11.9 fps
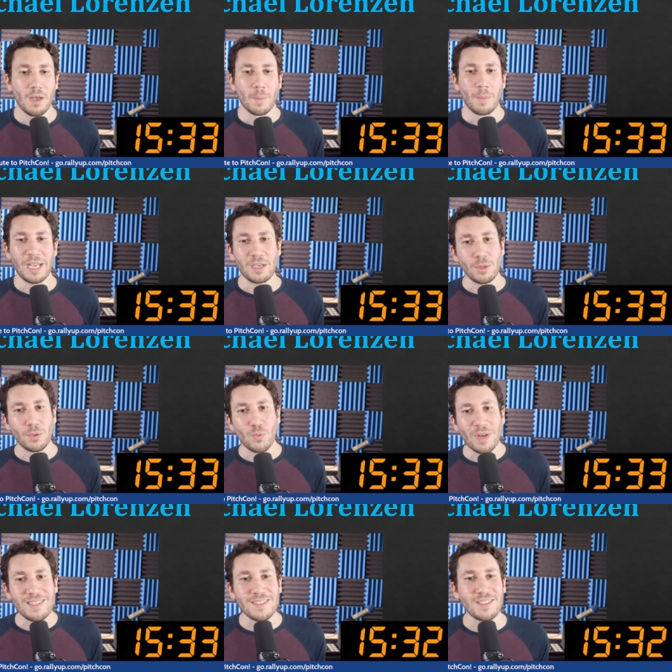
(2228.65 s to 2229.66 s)
Michael
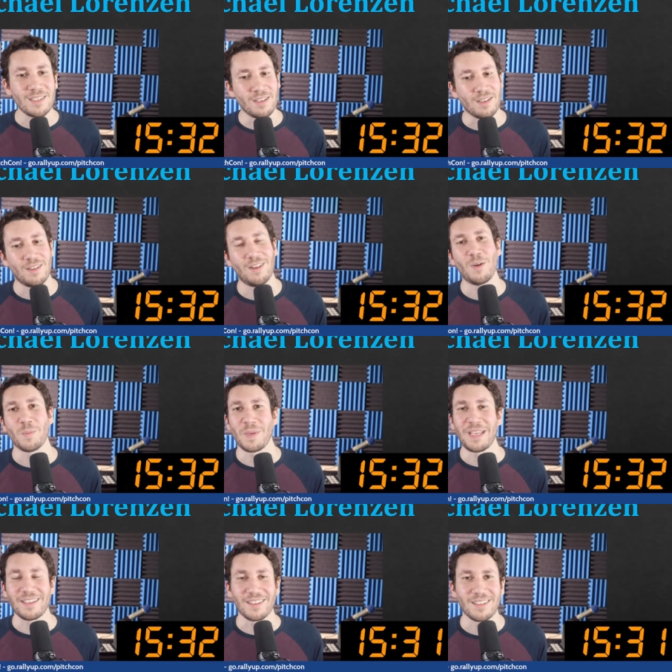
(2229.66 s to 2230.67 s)
Lorenzen. Oh
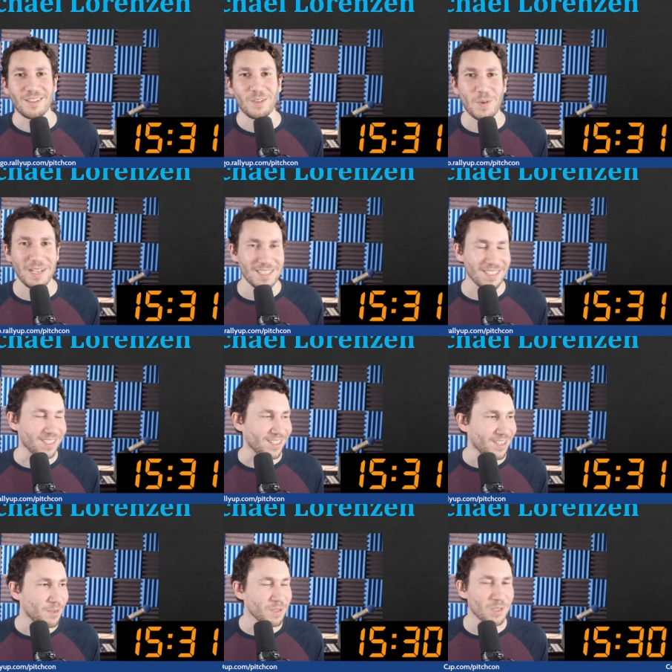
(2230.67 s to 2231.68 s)
man, Lorenzen.
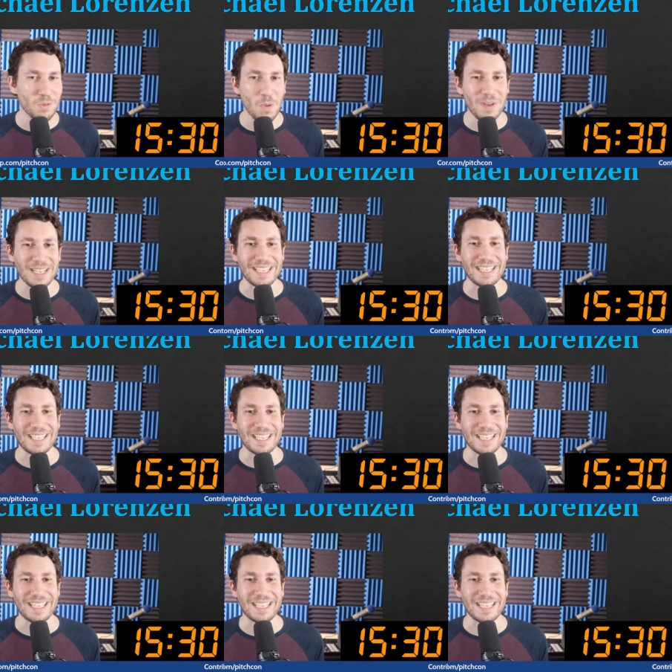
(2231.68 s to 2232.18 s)
He was throwing